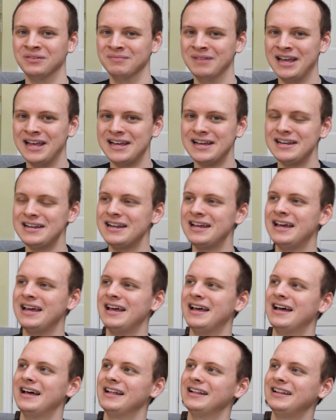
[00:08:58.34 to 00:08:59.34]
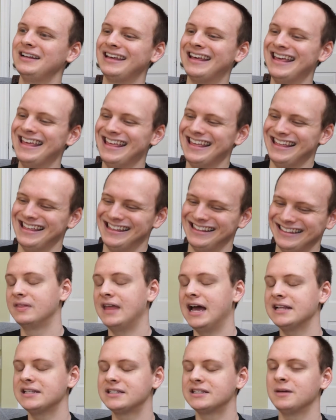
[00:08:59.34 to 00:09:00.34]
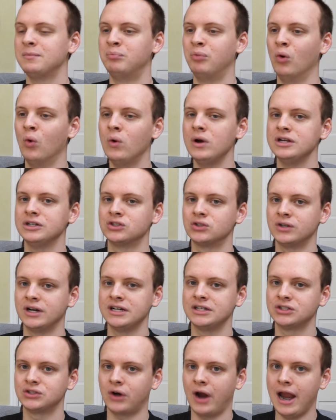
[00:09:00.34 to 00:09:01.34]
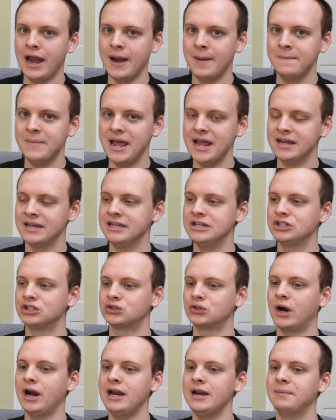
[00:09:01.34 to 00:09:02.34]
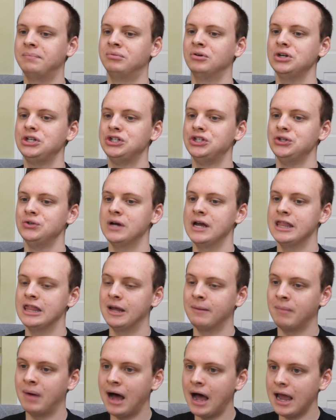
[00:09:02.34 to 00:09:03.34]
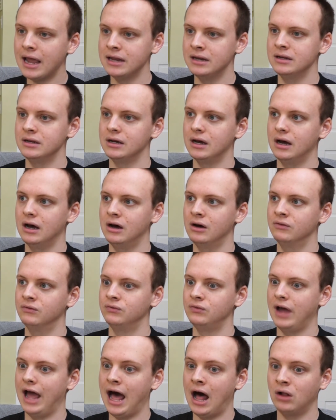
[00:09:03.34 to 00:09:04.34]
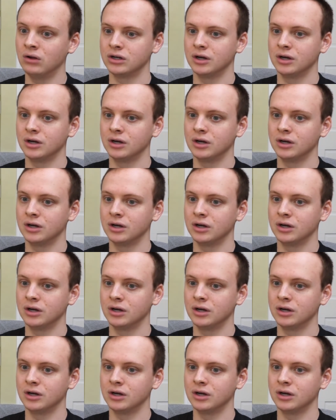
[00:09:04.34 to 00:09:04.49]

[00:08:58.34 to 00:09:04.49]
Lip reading: man. Like, that's the point Trank's trying to make. He's trying to put you in the mind of Al